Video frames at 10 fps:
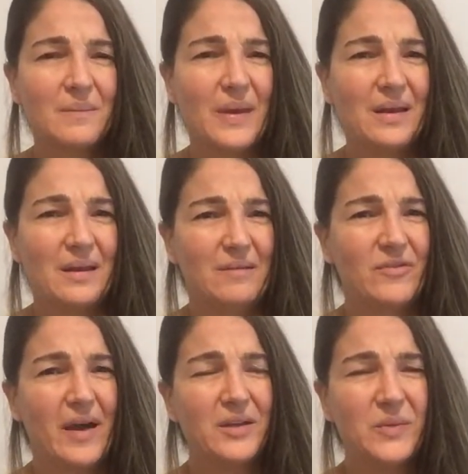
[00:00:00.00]
make a
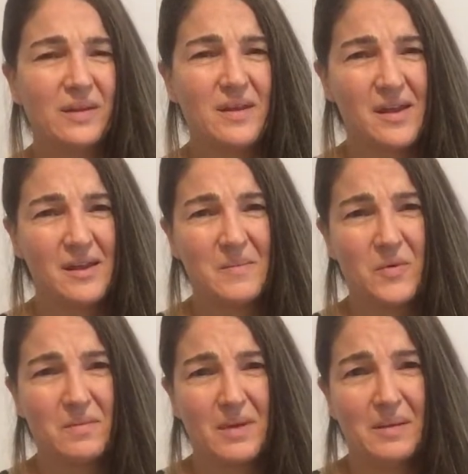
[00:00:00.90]
fight with them,
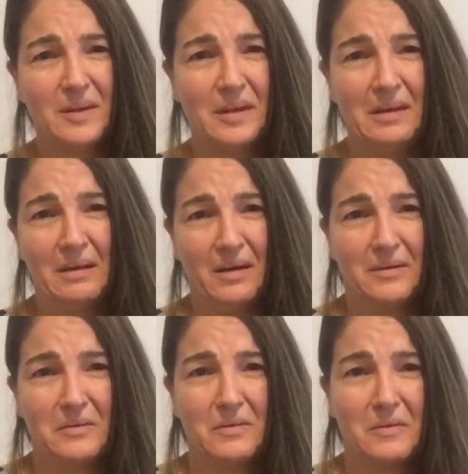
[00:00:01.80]
or maybe, I
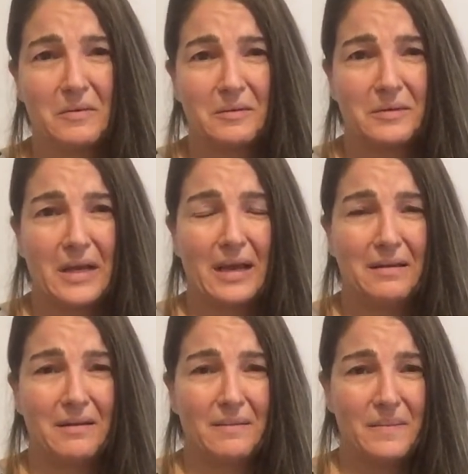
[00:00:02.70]
don't know,
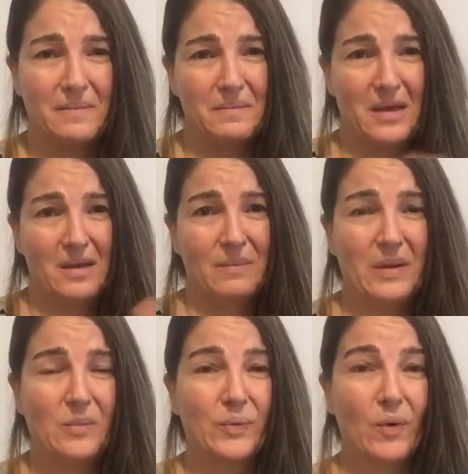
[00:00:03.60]
create a
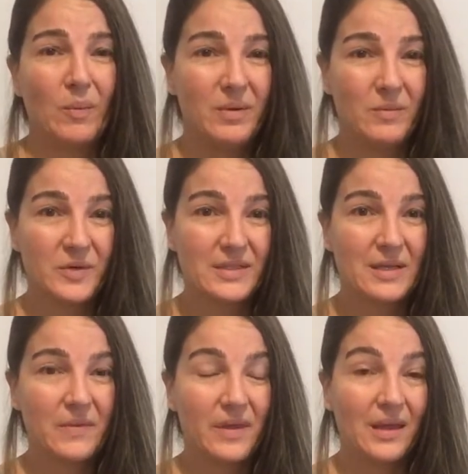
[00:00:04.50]
big problem or
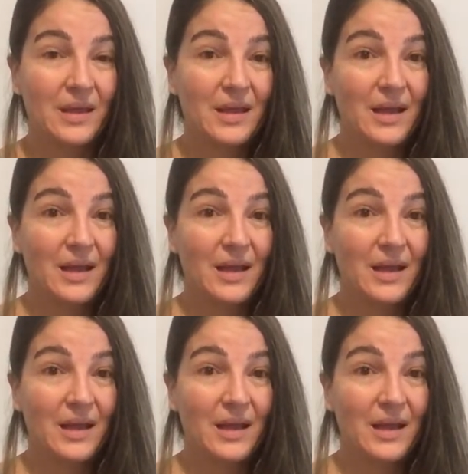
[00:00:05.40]
something,